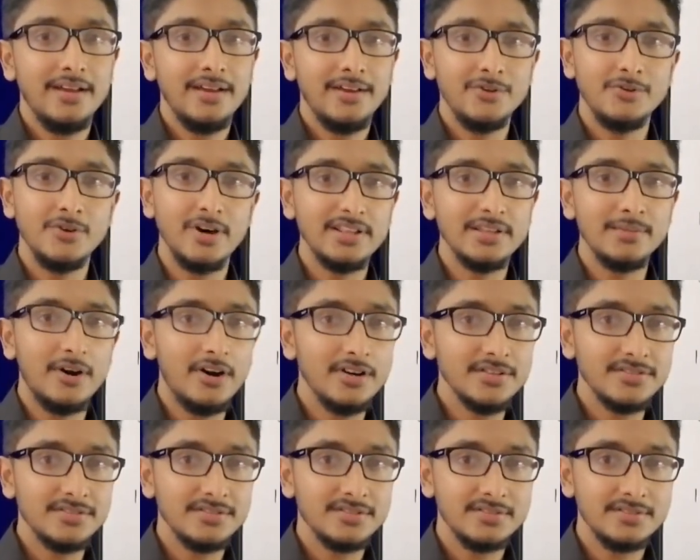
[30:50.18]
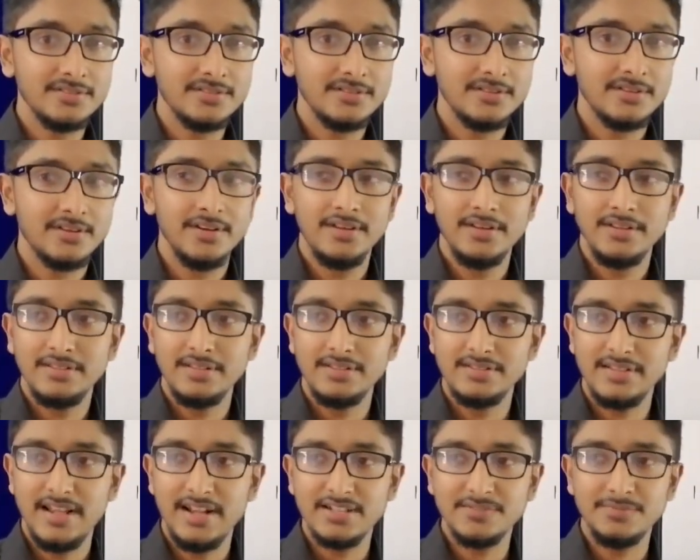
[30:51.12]
You're the boss, the
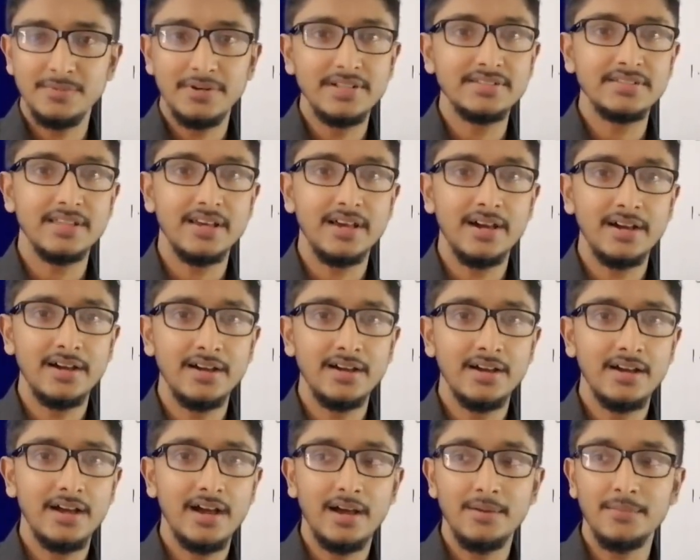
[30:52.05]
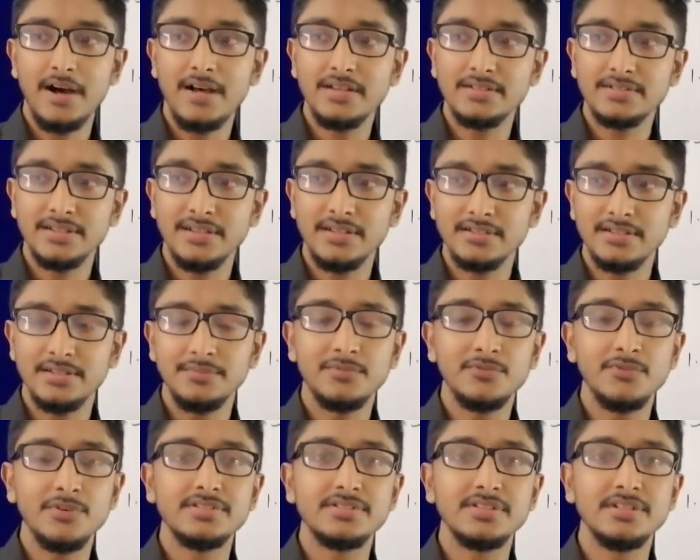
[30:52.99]
salesman is there, I'm asking some
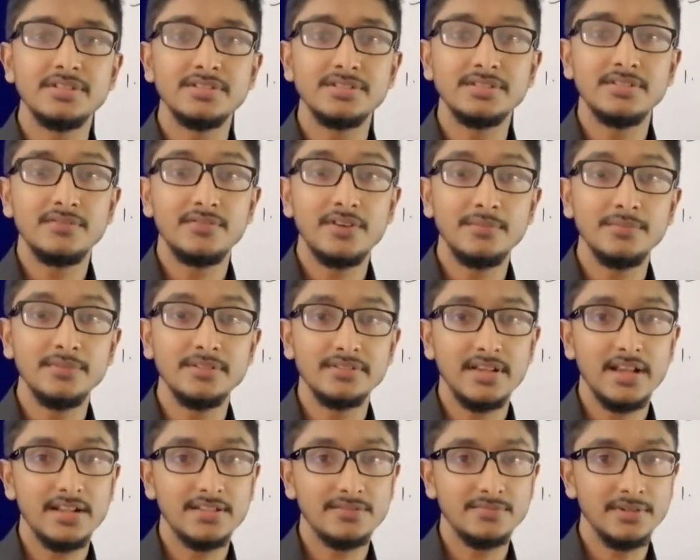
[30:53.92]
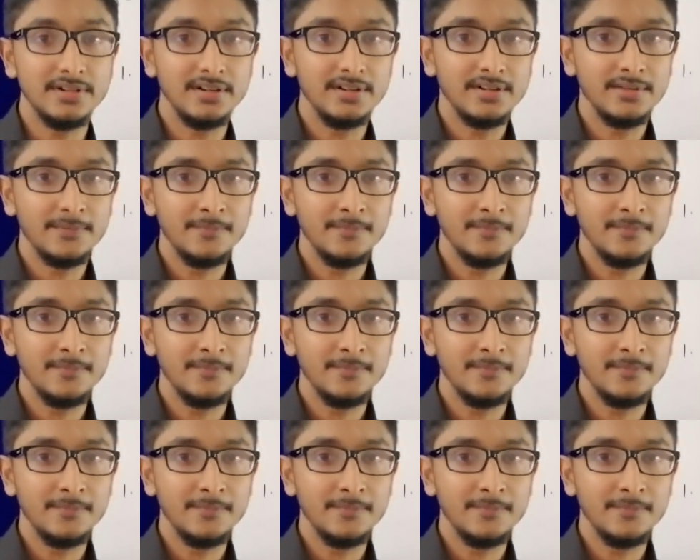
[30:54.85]
questions from the salesman.